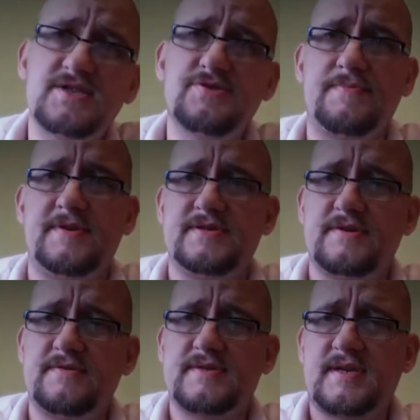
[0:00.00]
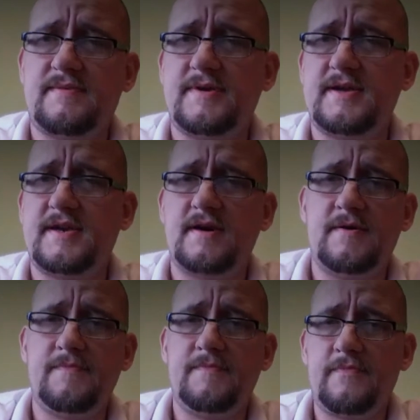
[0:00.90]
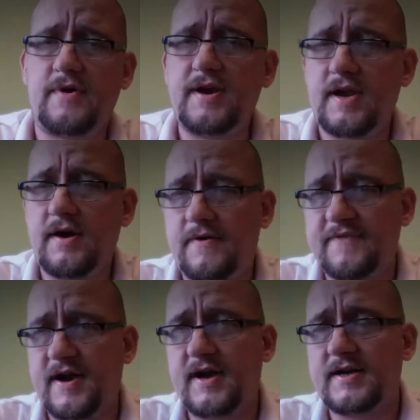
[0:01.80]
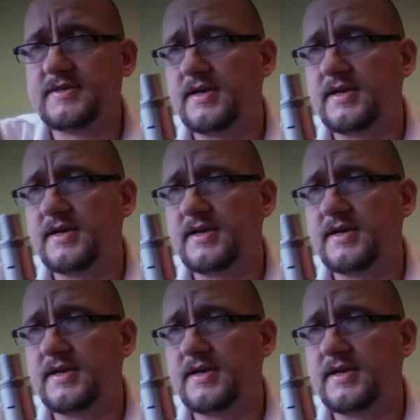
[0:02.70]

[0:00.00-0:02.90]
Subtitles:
dripping juice. I mean, right now I've got.